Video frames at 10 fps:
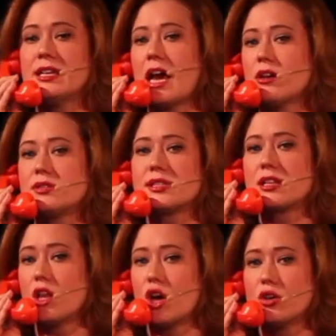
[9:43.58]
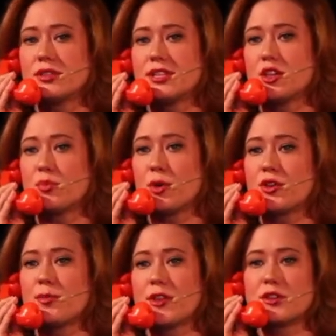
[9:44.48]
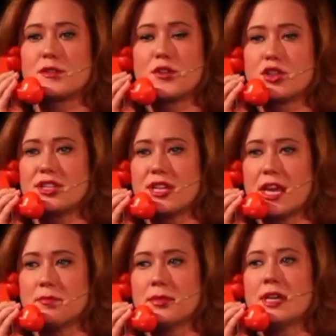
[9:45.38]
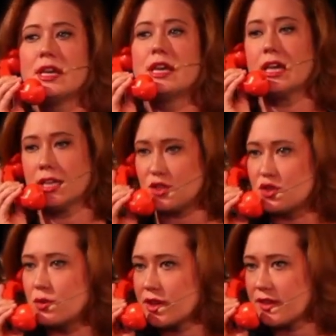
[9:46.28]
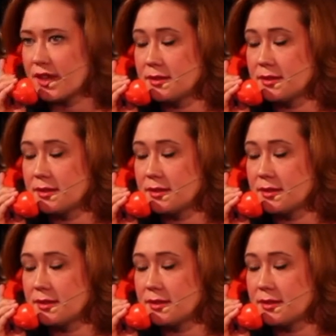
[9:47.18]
now disclose that your birth mother's first name is Dorothy.